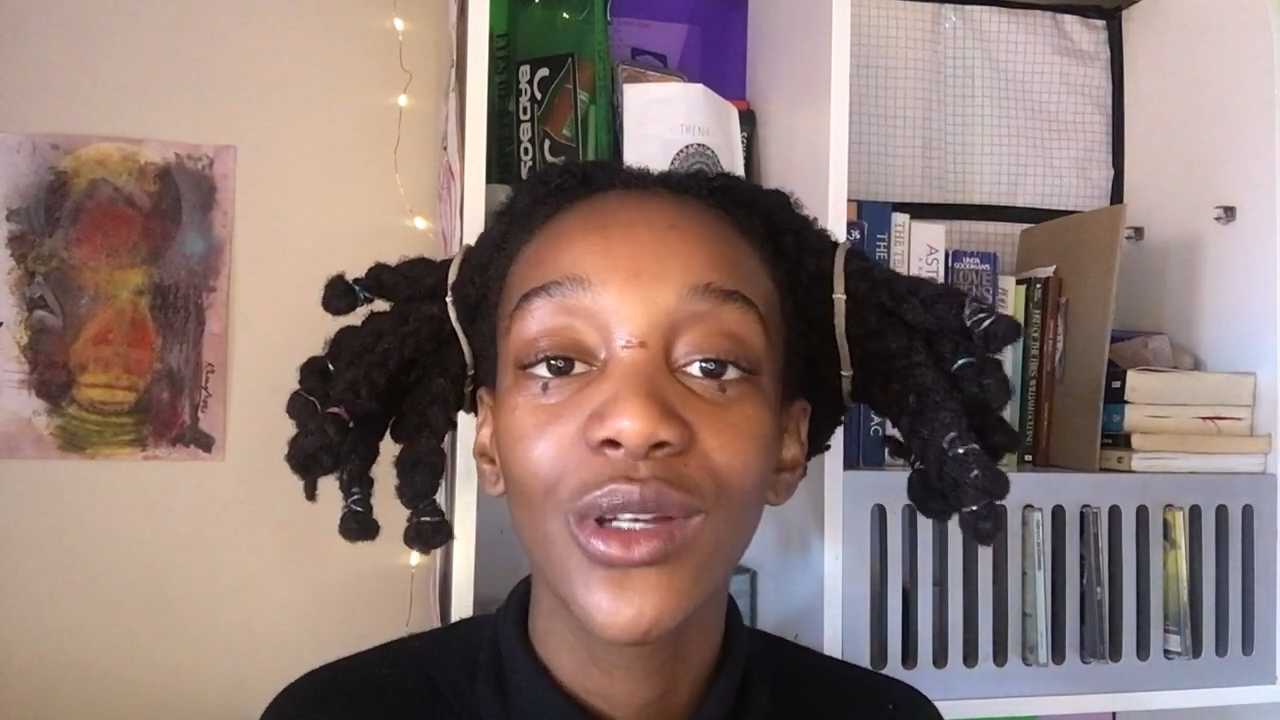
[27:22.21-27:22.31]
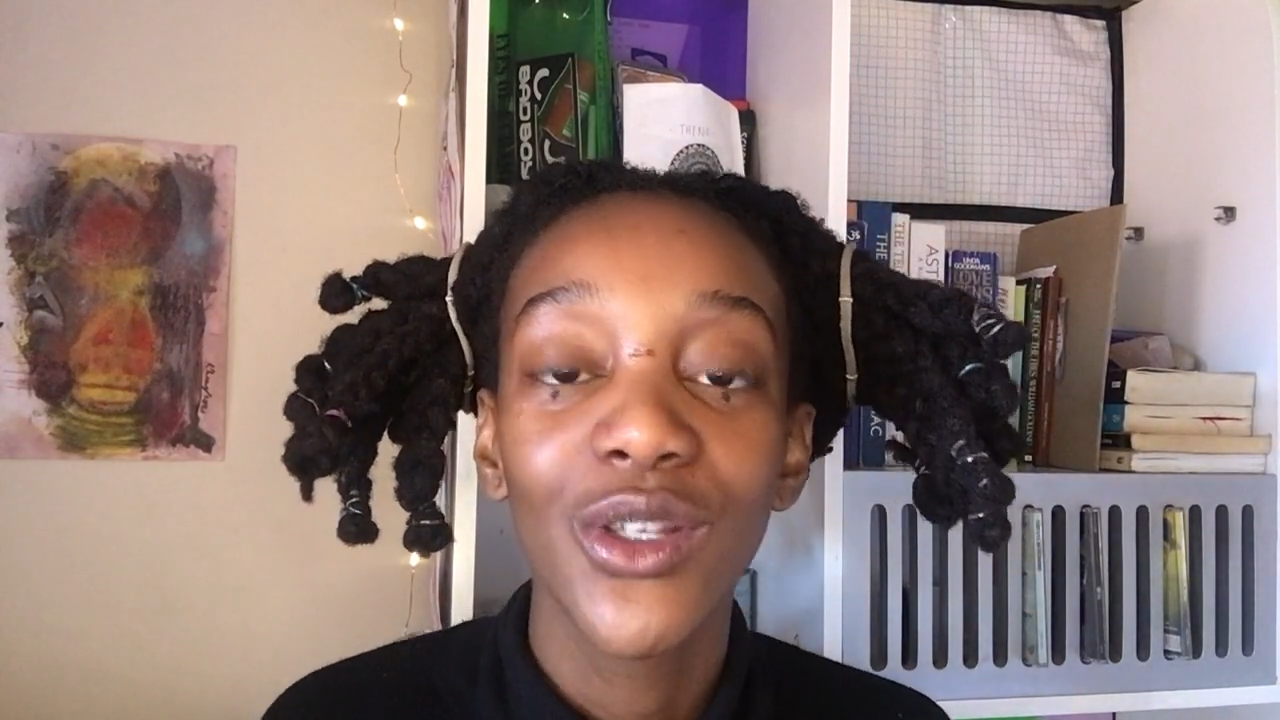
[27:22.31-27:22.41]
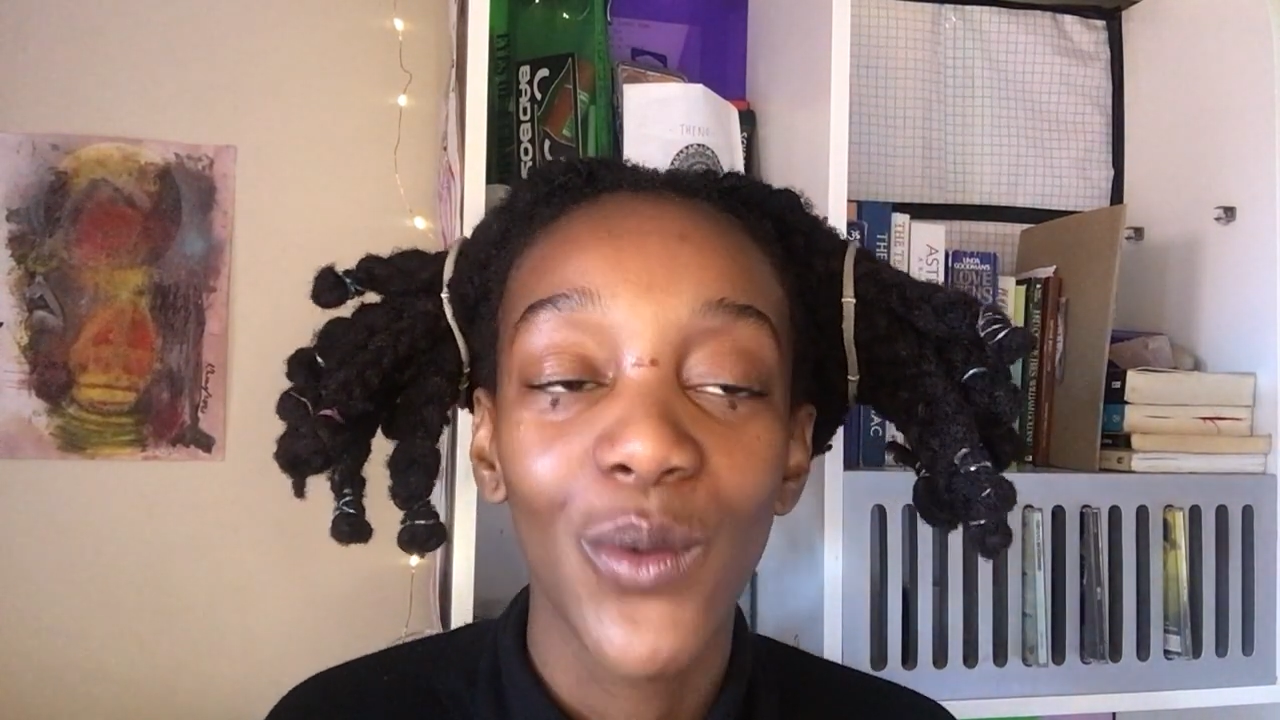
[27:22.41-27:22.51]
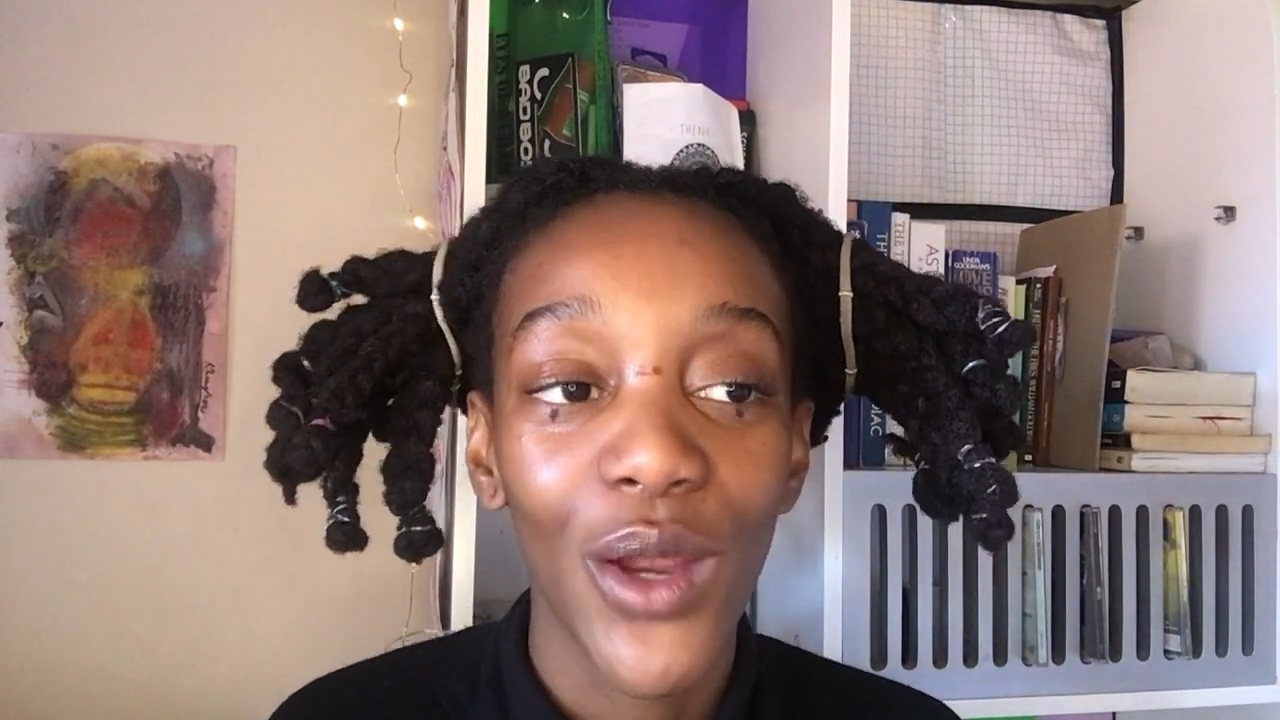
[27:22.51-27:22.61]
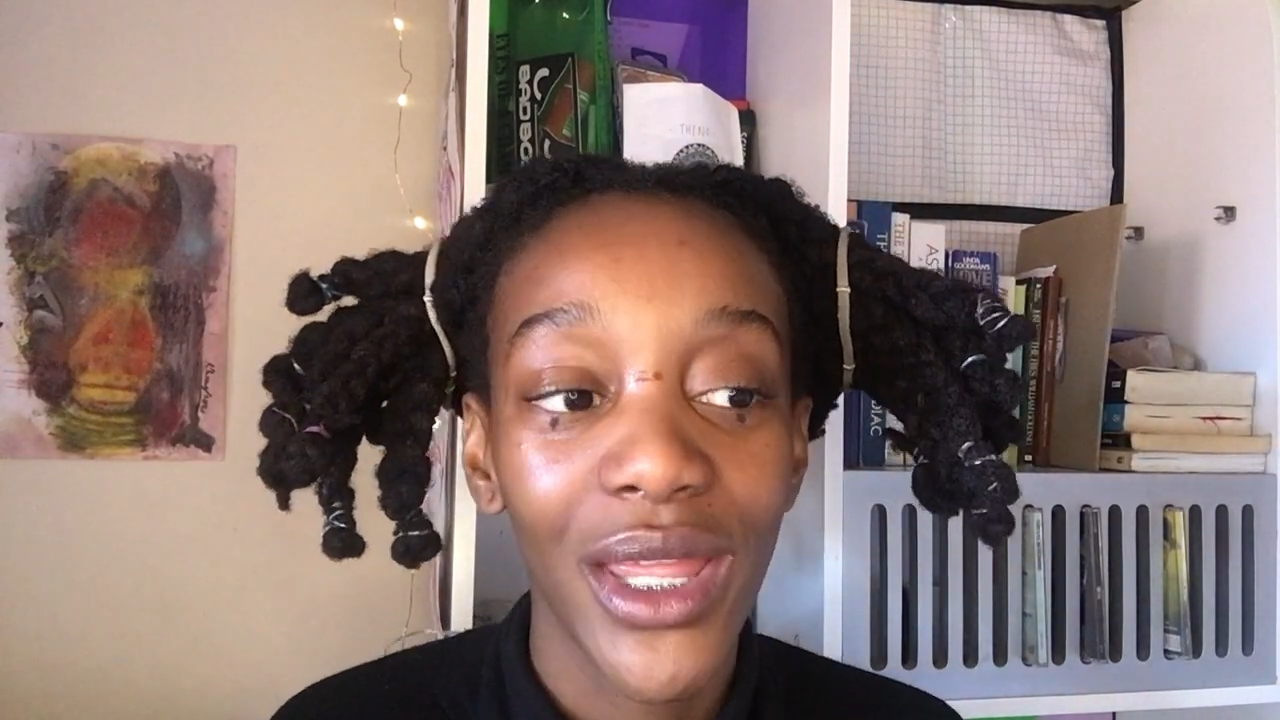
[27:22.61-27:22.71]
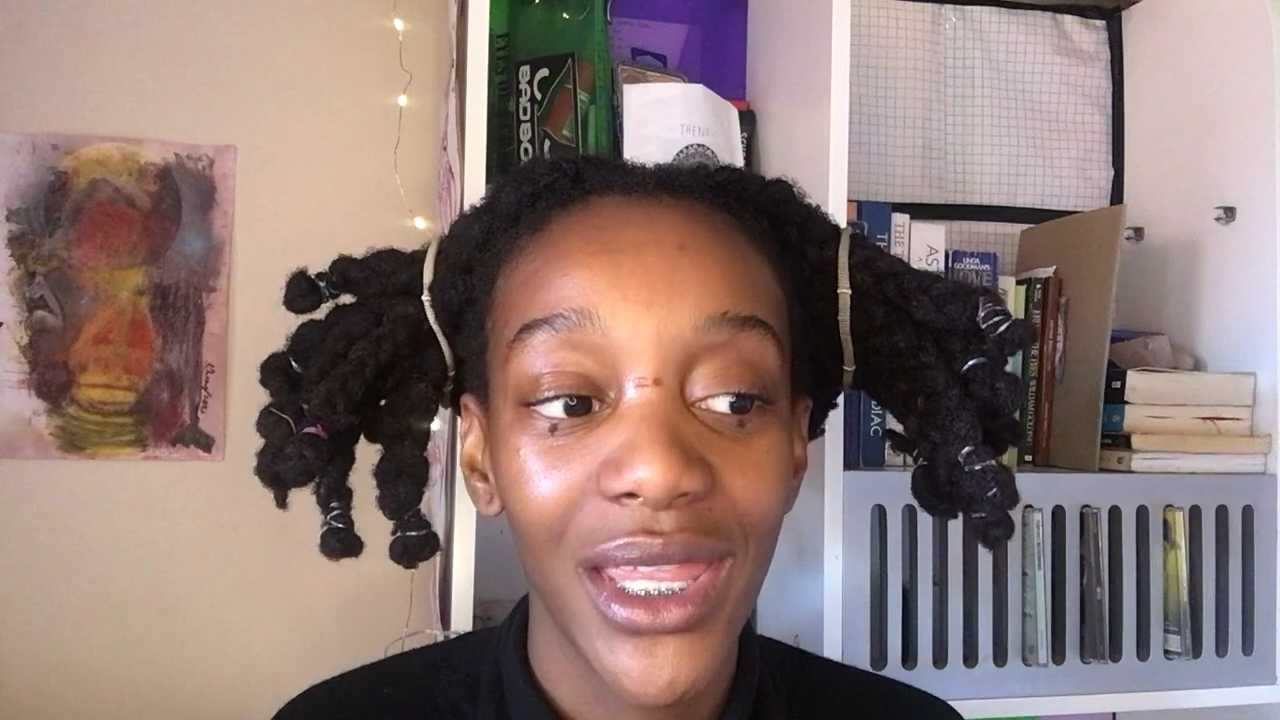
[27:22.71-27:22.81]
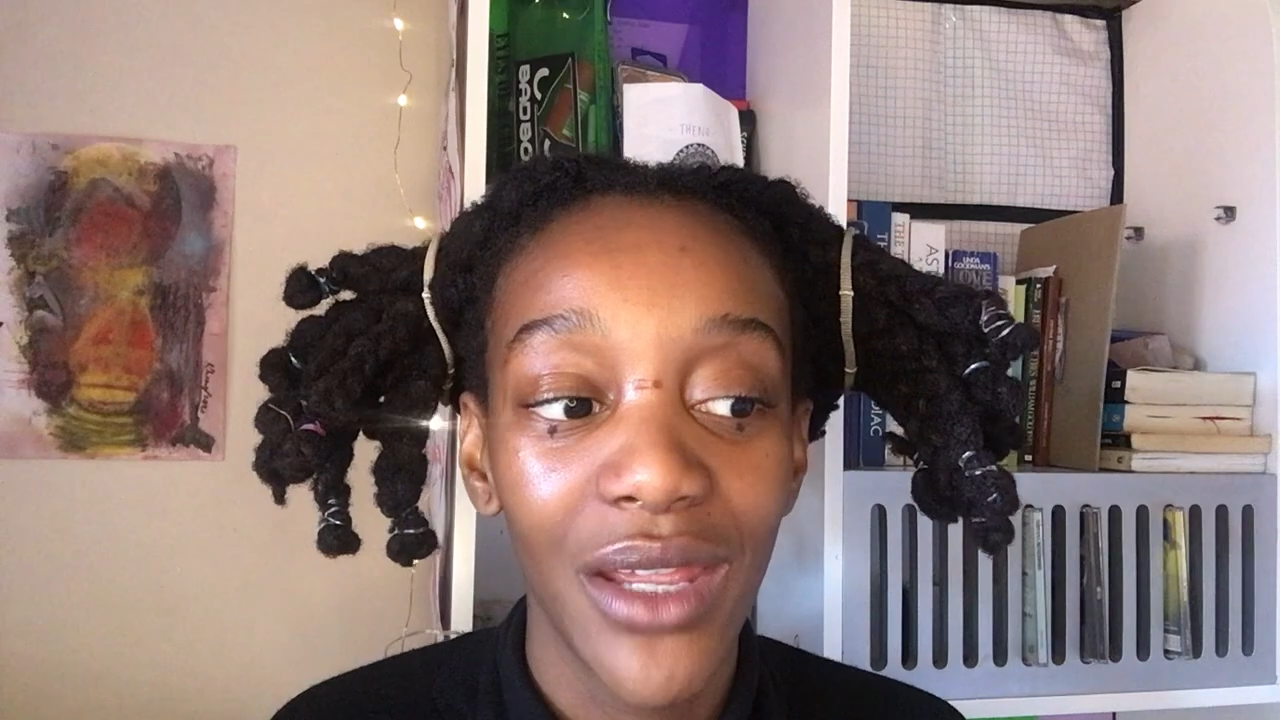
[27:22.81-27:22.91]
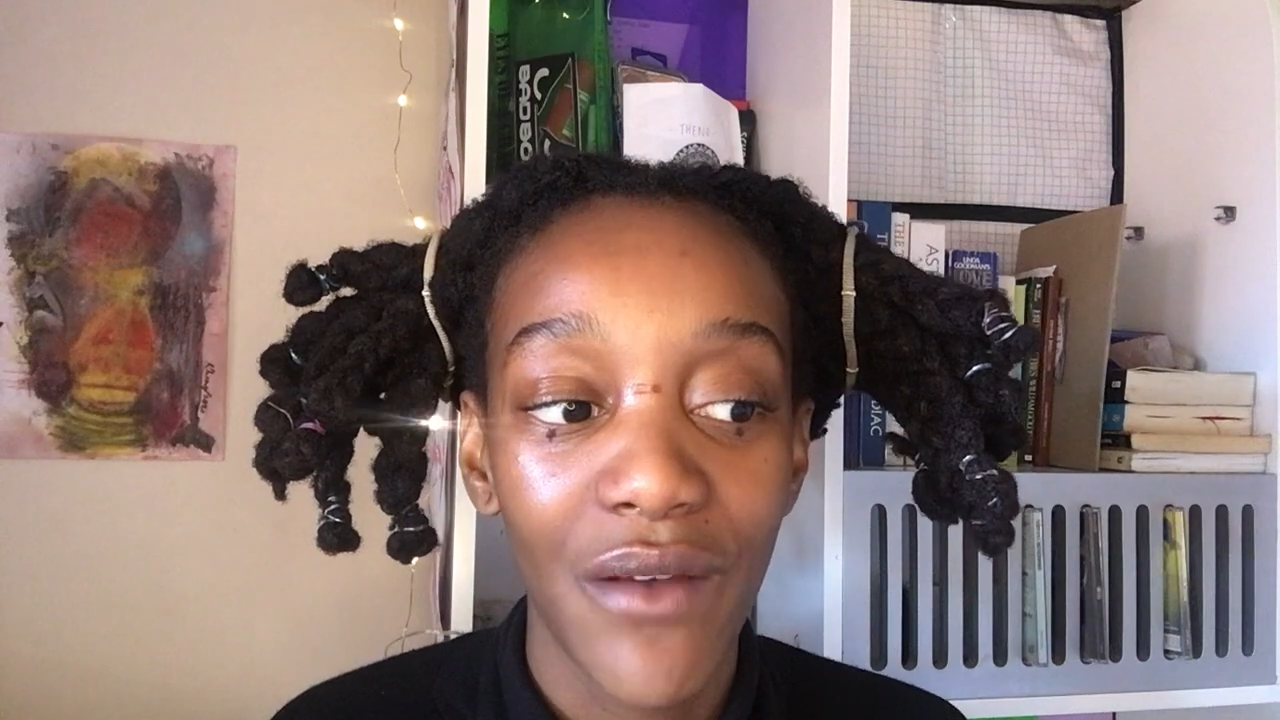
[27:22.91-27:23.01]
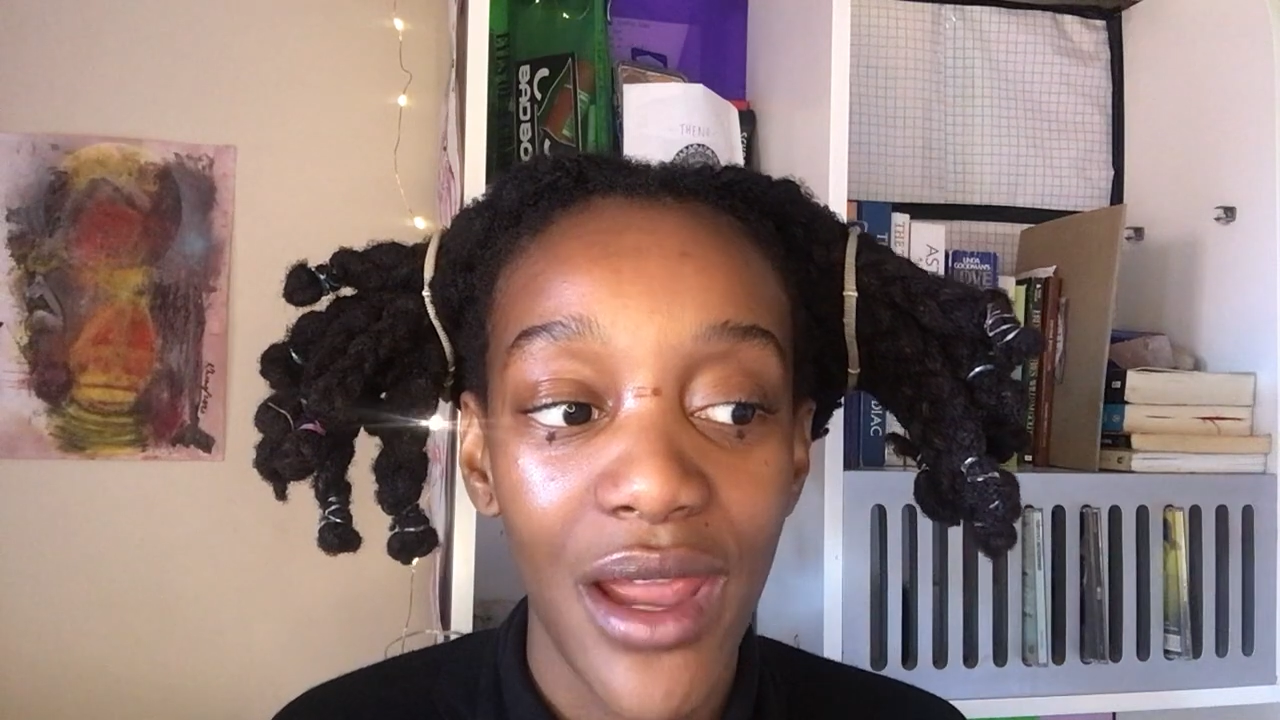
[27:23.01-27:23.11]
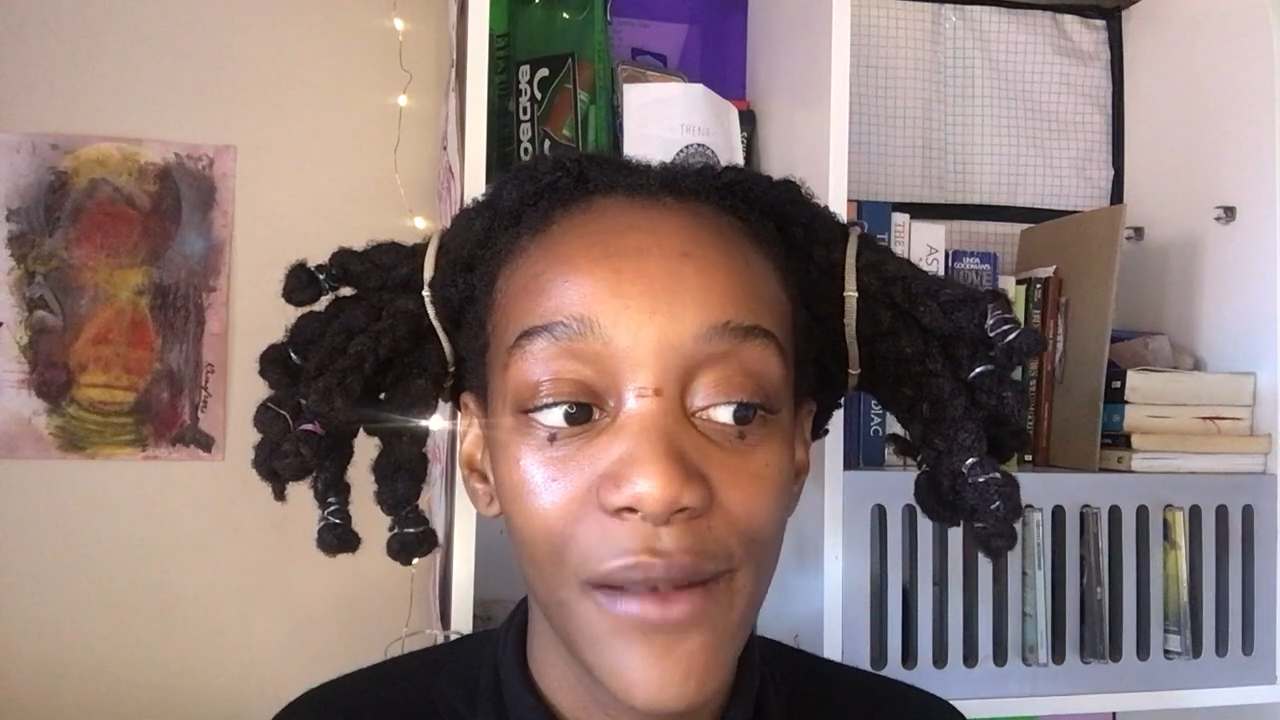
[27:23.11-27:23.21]
is
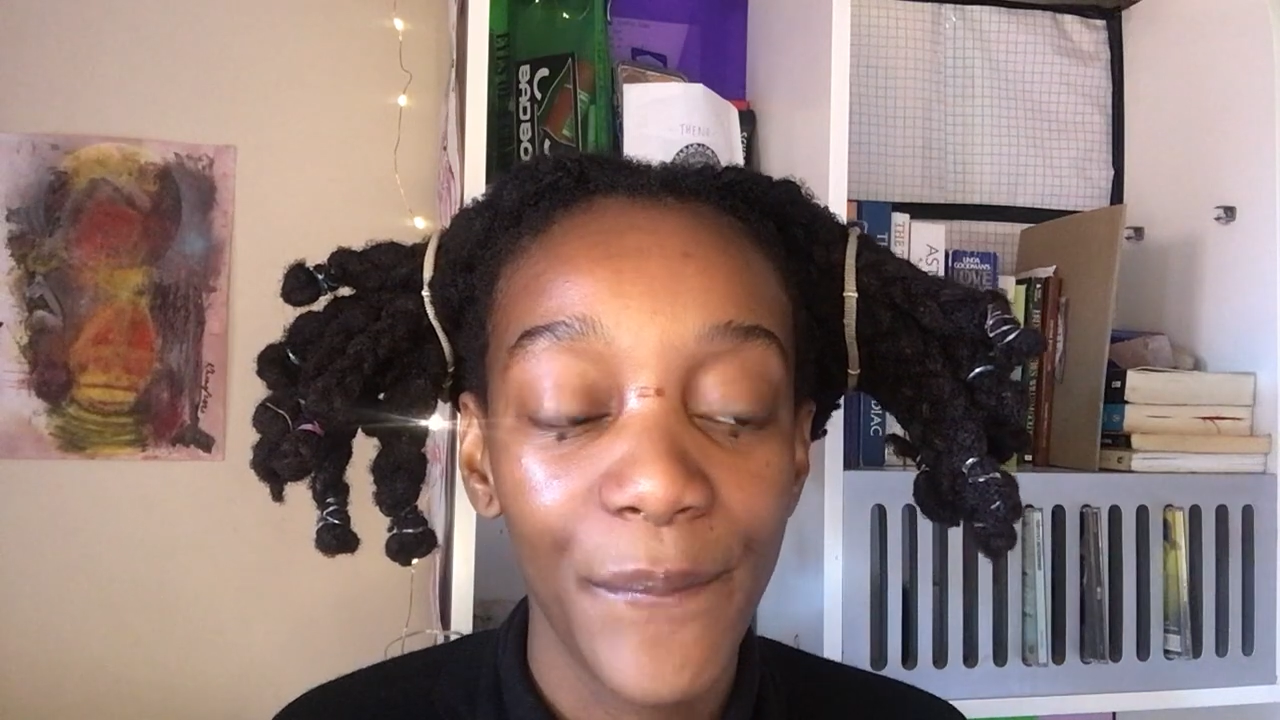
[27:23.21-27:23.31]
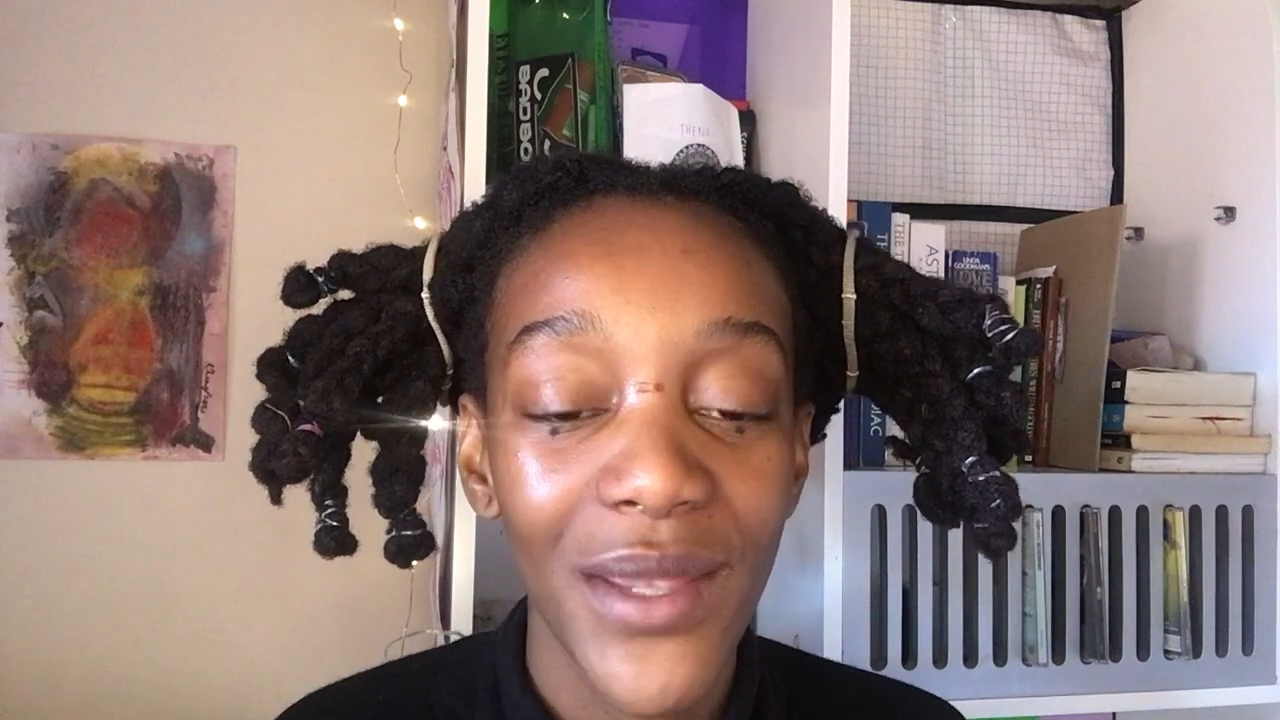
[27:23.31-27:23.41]
working, right?